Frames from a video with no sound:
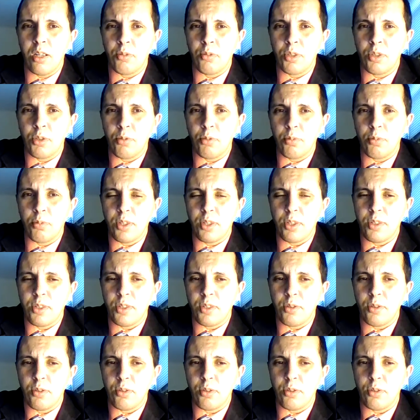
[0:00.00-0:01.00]
with the
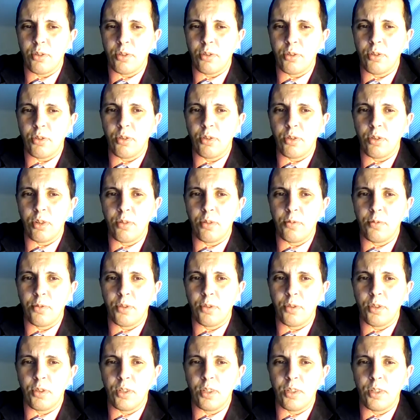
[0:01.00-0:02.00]
presence also of
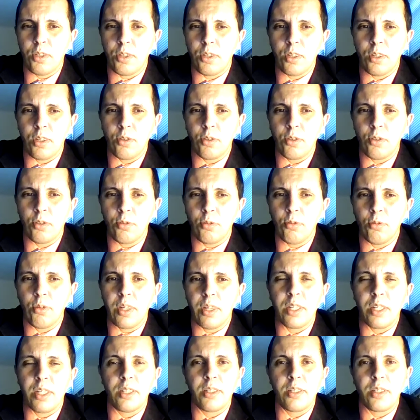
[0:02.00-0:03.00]
the
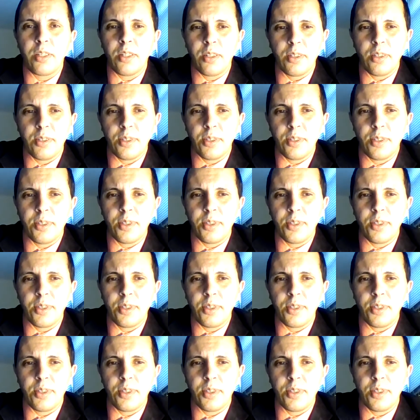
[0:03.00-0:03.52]
UNCTAD